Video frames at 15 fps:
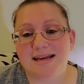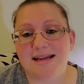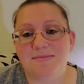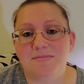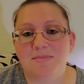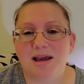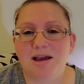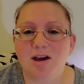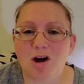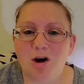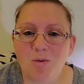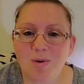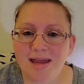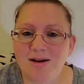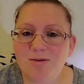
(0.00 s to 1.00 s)
and
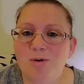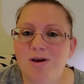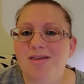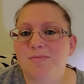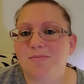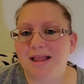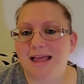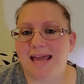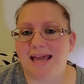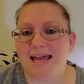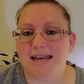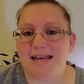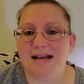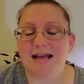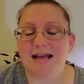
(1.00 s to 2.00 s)
go in with a plan.